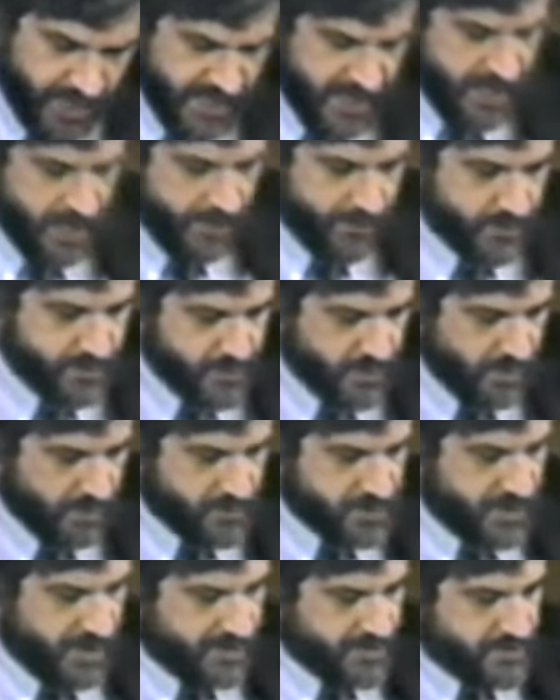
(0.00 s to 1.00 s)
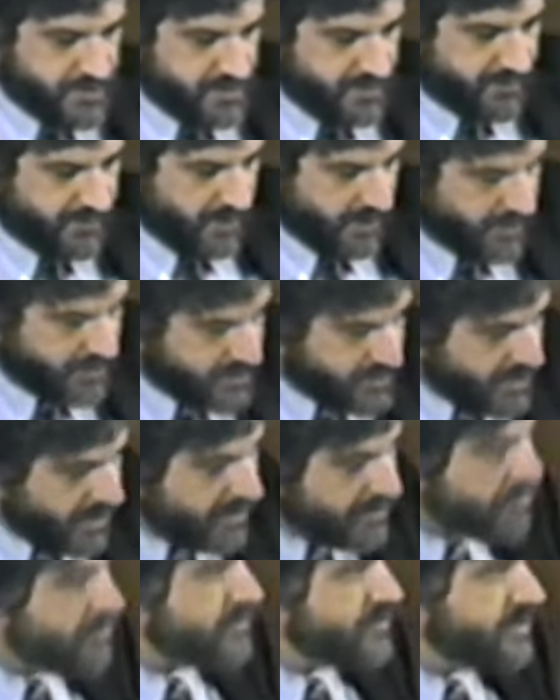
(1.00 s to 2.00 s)
in any other circumstances have felt
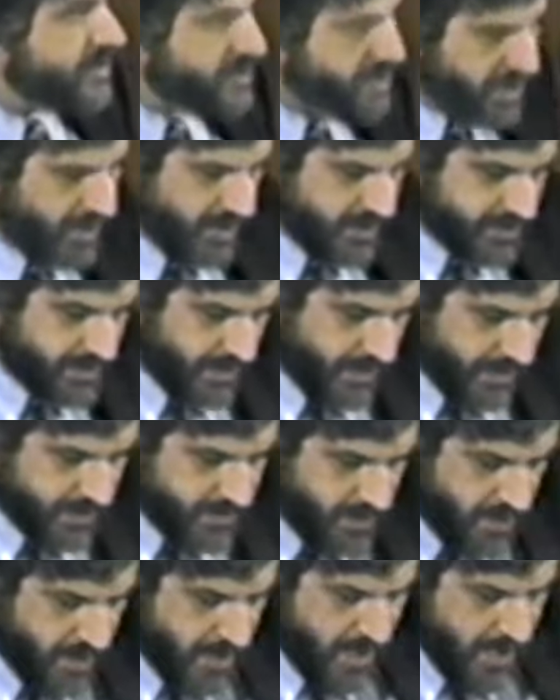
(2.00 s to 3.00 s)
disgust at such contact.